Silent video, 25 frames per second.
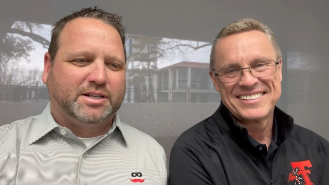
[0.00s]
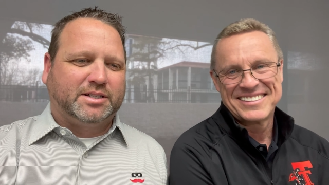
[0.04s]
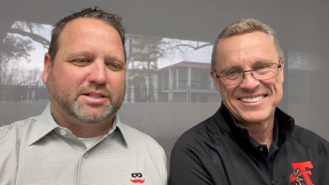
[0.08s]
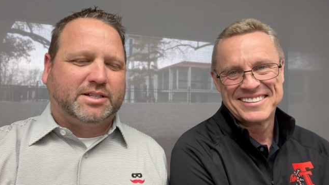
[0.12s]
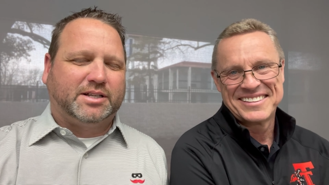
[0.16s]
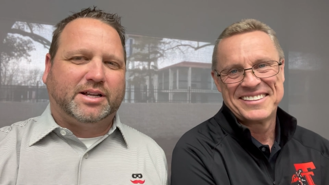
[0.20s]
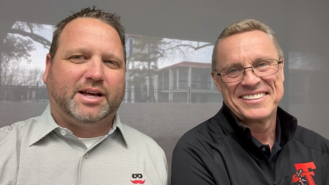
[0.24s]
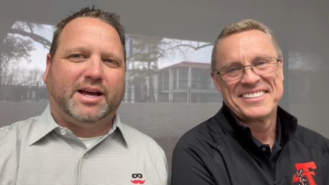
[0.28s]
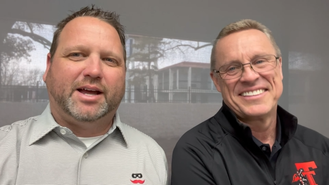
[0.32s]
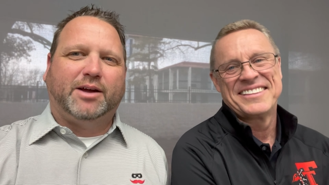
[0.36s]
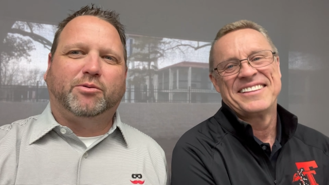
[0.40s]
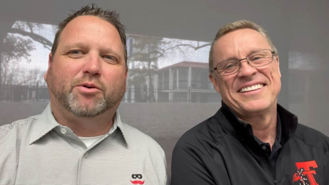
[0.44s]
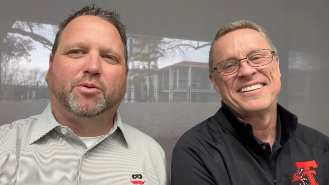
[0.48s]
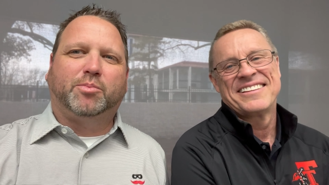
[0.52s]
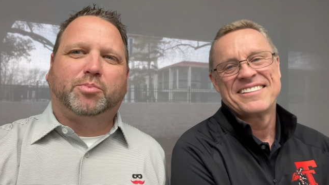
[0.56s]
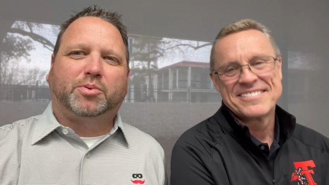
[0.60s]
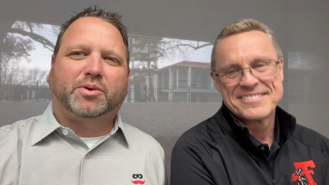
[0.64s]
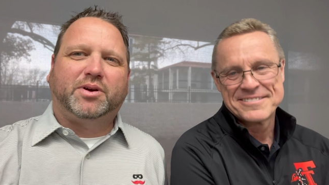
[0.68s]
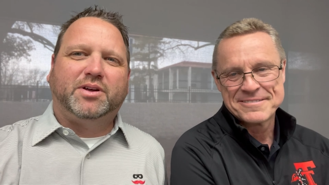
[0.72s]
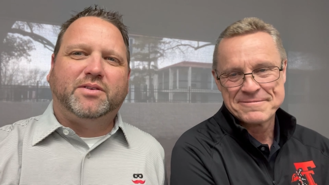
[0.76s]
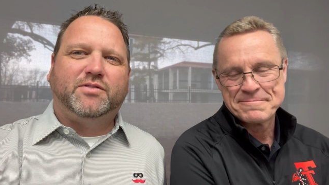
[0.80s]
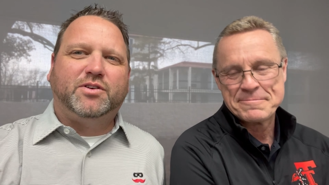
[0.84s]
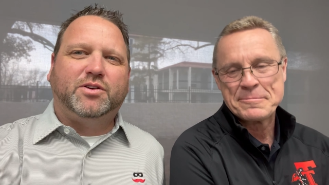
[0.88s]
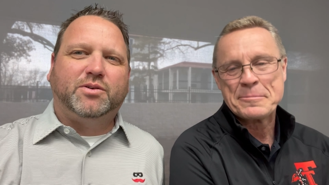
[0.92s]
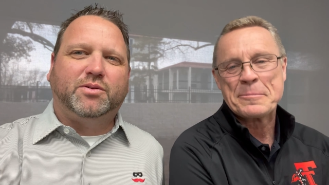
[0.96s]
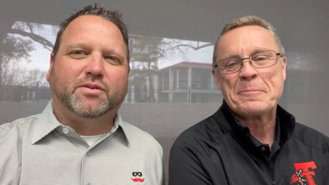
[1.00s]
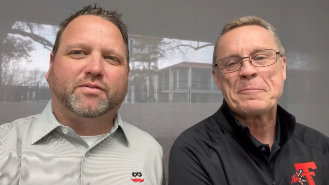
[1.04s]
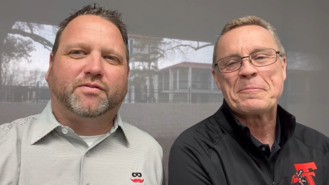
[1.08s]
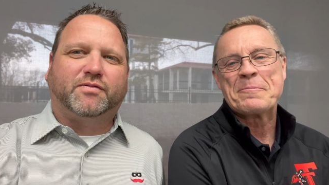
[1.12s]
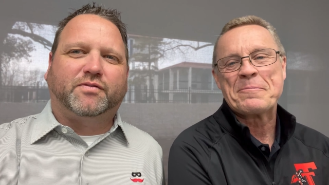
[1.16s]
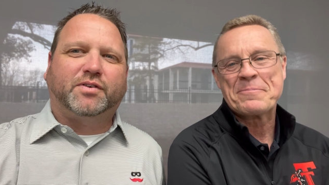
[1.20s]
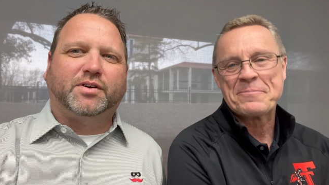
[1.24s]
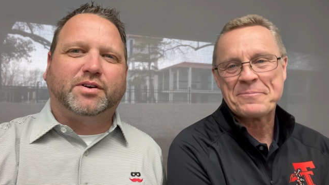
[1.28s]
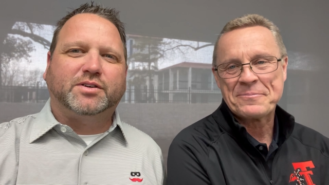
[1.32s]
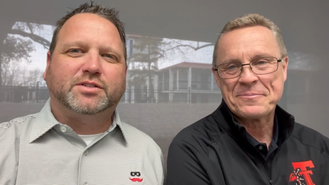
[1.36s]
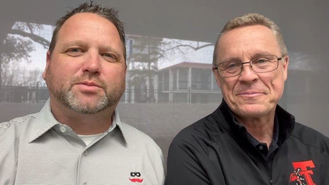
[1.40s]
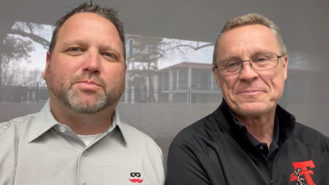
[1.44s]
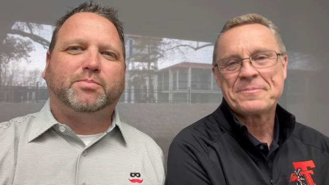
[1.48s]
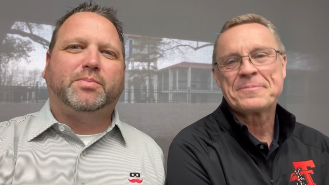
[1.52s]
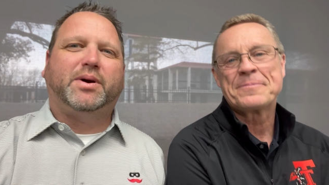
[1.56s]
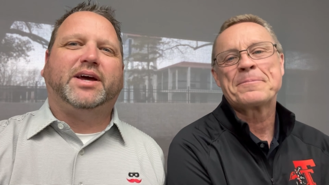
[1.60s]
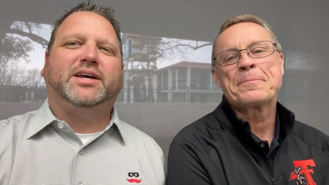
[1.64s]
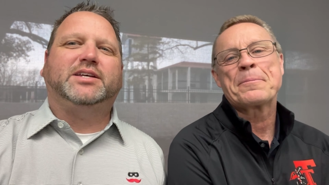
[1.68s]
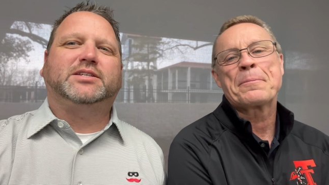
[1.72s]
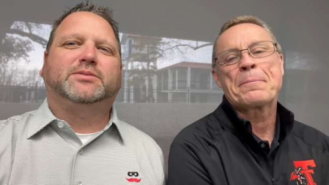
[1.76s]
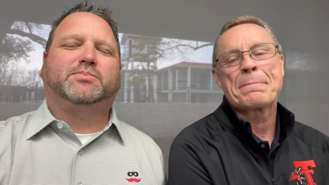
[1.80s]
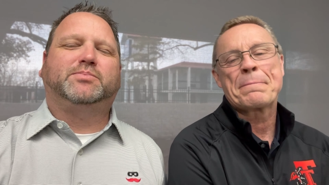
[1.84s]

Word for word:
Speaker 1: Today we'll preview the first base